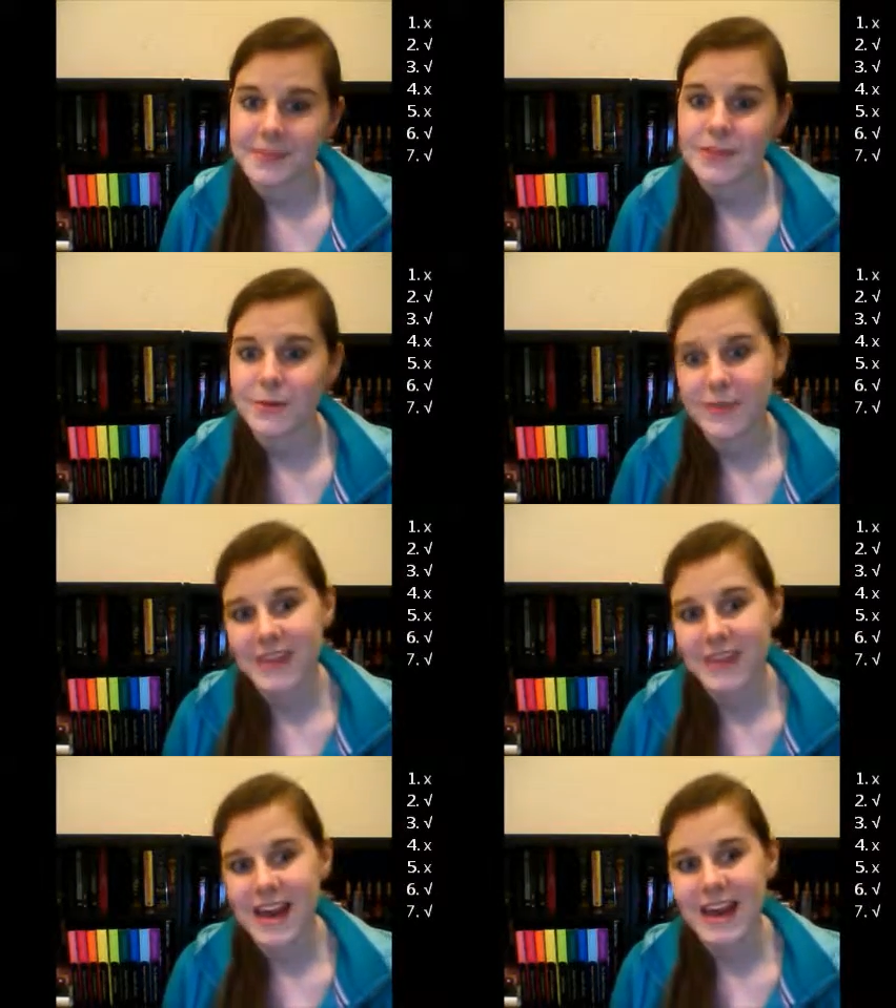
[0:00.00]
So with
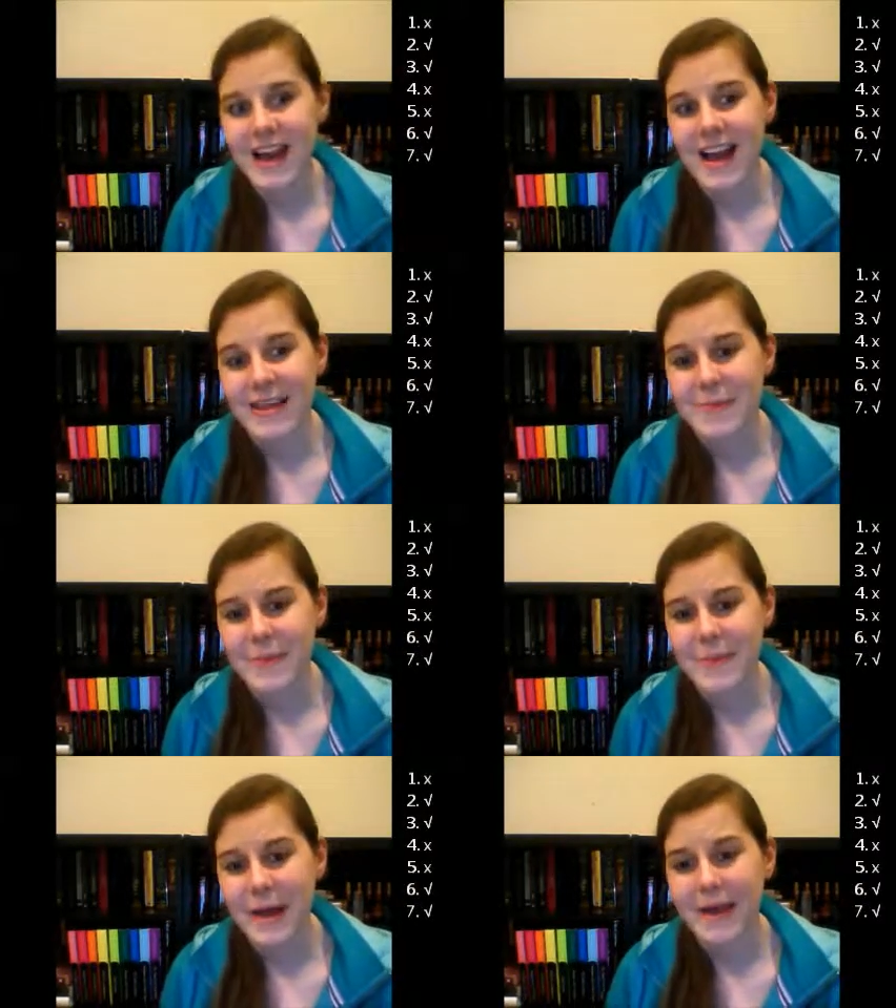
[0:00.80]
that, I
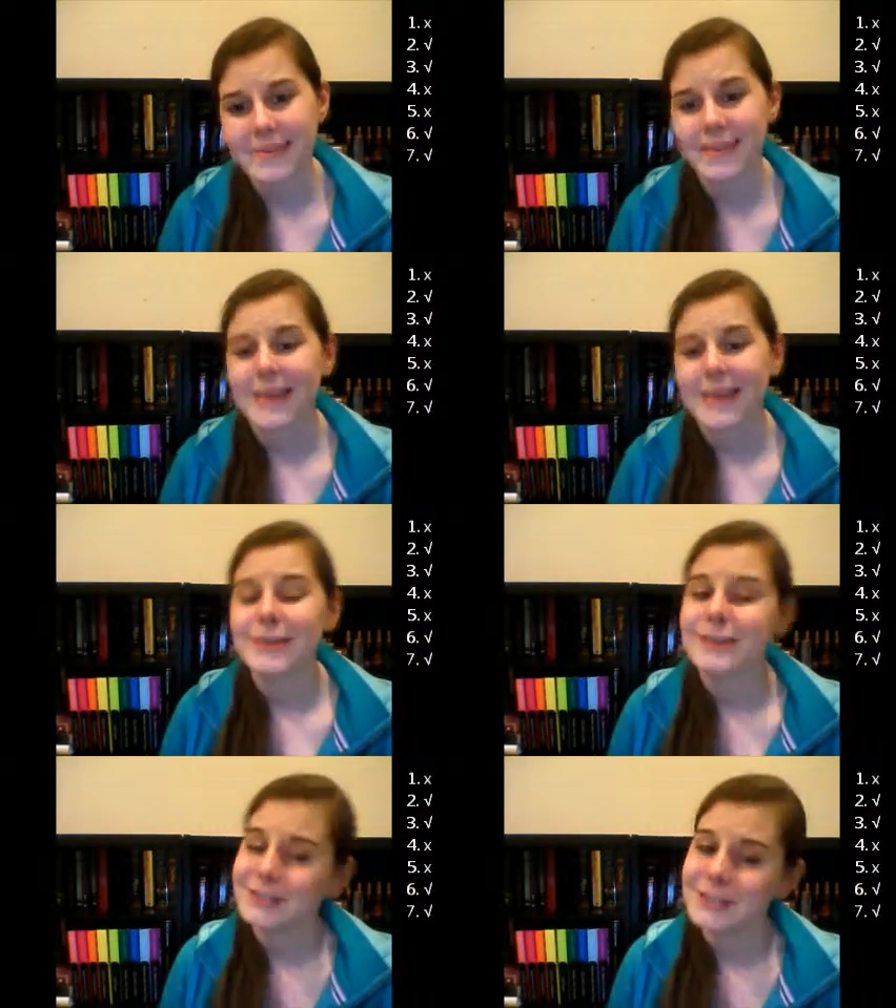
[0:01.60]
combined
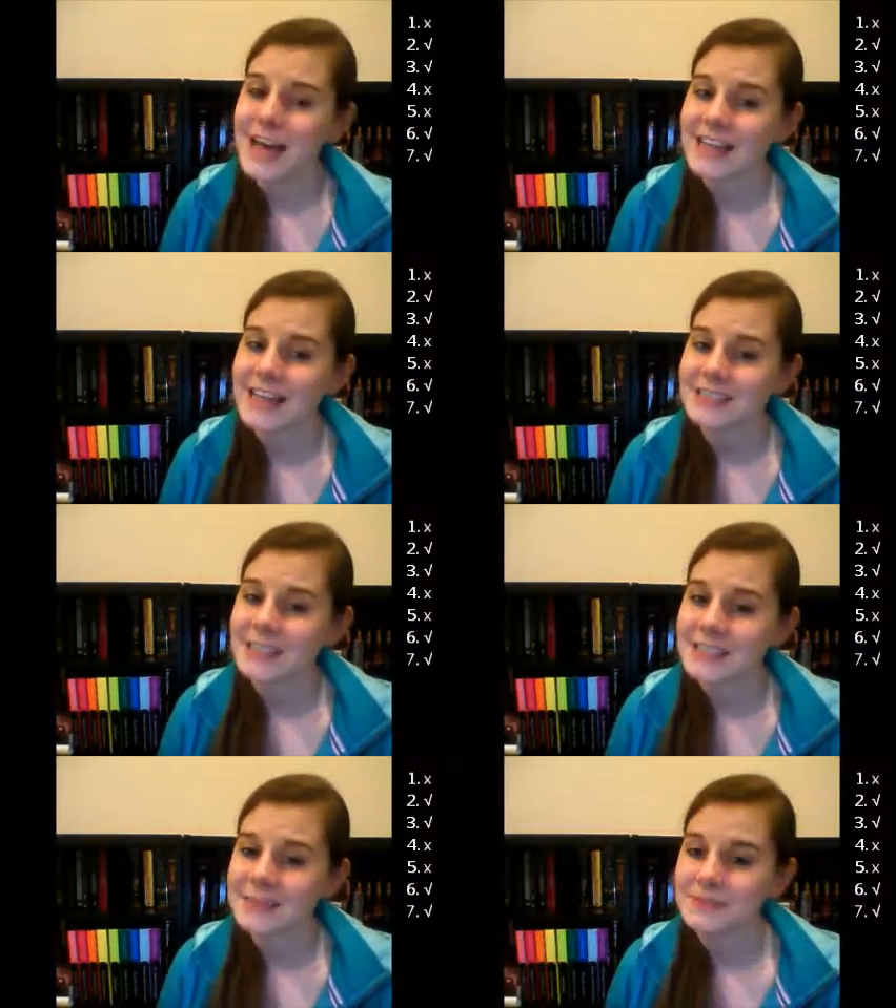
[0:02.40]
two
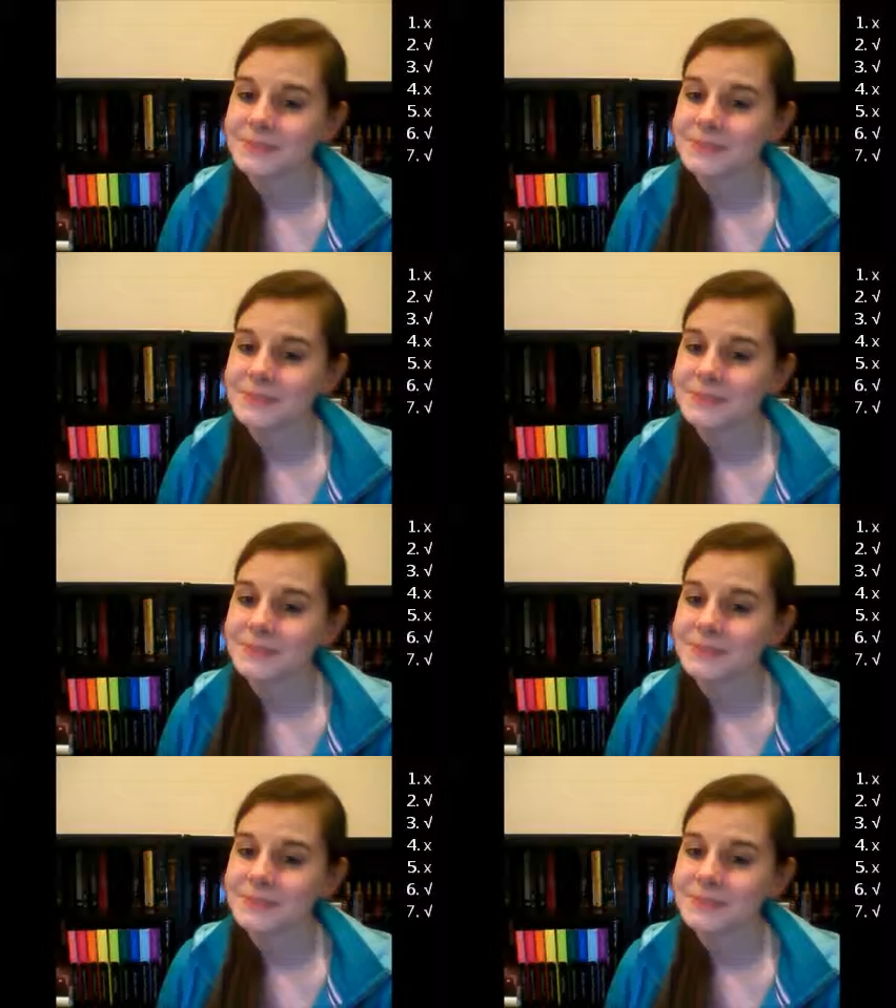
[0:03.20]
challenges,